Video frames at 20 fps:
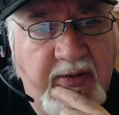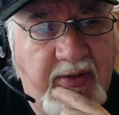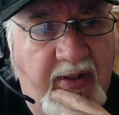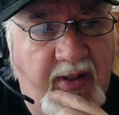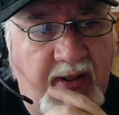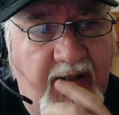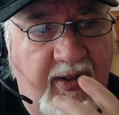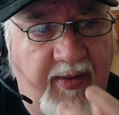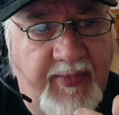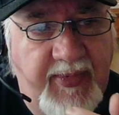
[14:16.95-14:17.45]

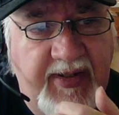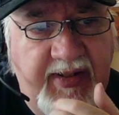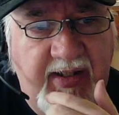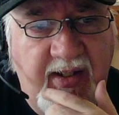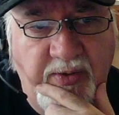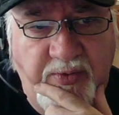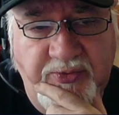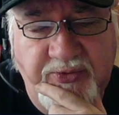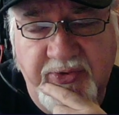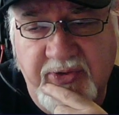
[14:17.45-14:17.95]
And
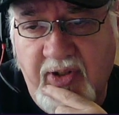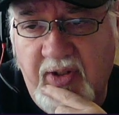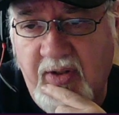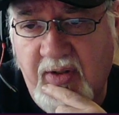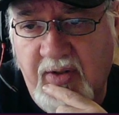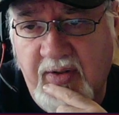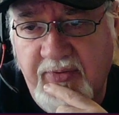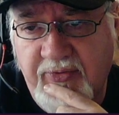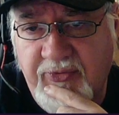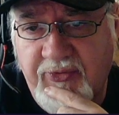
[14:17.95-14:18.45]
those
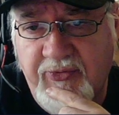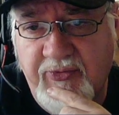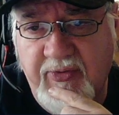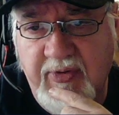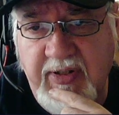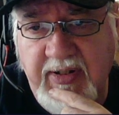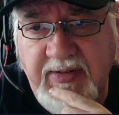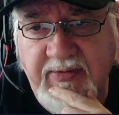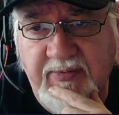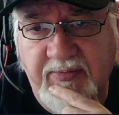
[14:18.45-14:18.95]
are
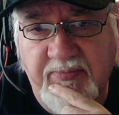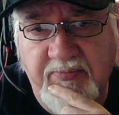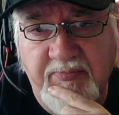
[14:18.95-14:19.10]
3